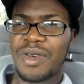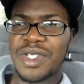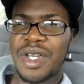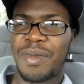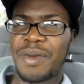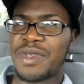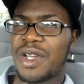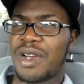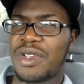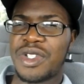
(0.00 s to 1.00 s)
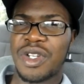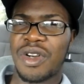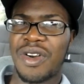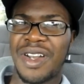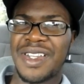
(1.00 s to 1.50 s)
What's up, I'm JR. You
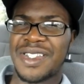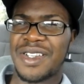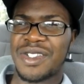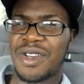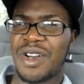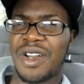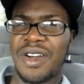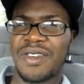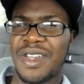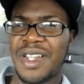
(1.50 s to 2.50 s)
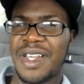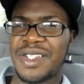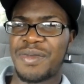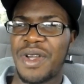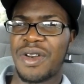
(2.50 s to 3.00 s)
chilling? Alright, let's get started. Okay,
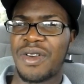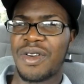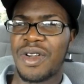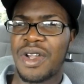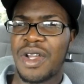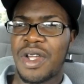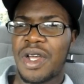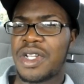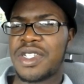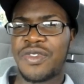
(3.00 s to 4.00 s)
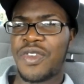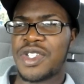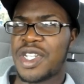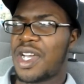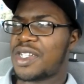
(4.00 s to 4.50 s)
that's better. I just
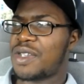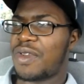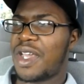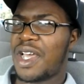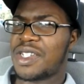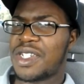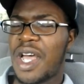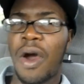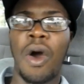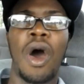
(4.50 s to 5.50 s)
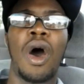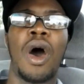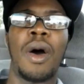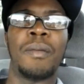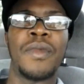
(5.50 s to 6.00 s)
finished, got some gas. Now,
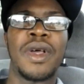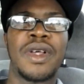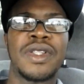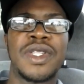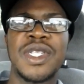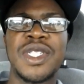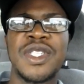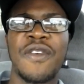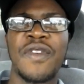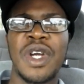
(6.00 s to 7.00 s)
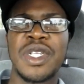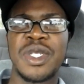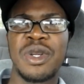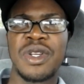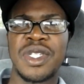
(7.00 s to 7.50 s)
this is a very
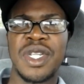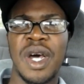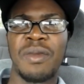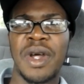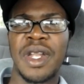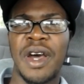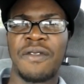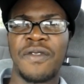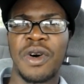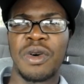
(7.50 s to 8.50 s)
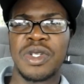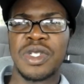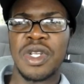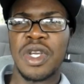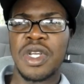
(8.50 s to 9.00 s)
serious time right now,
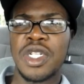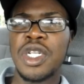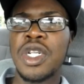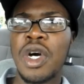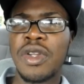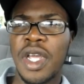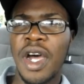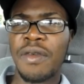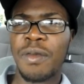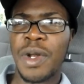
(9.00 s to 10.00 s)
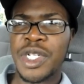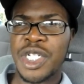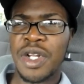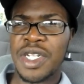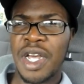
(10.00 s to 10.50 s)
folks. Do you know the government
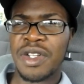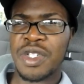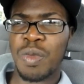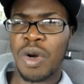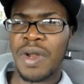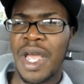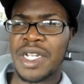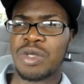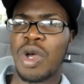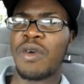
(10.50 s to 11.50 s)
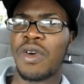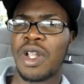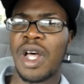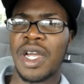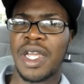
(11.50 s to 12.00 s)
shut down this morning at 12
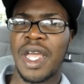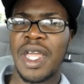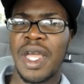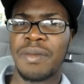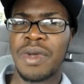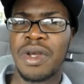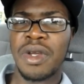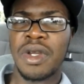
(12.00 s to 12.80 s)
o'clock a.m.?